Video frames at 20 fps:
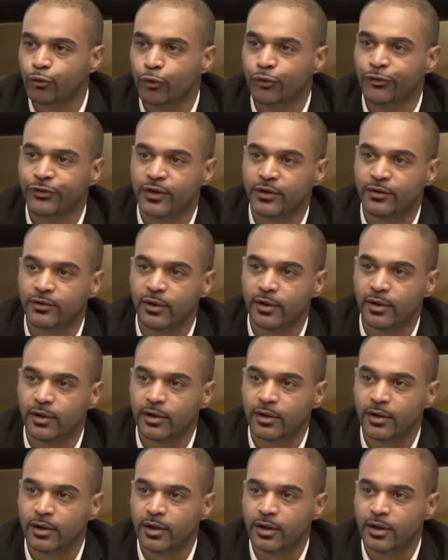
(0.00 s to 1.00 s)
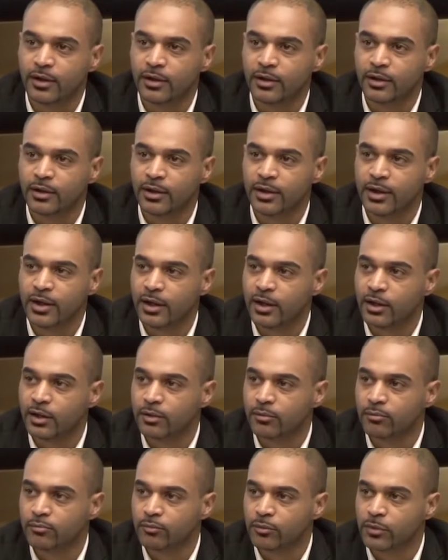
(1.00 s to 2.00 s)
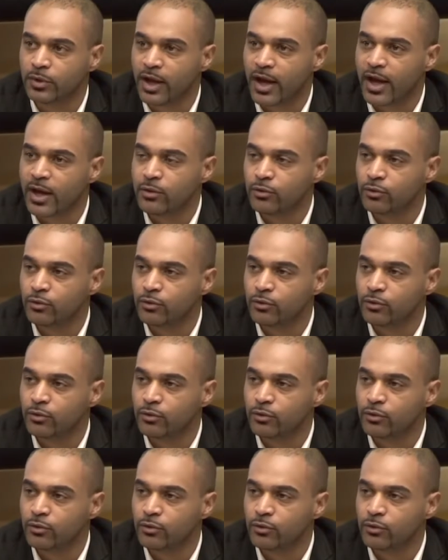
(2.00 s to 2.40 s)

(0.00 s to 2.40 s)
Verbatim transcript: And if in a society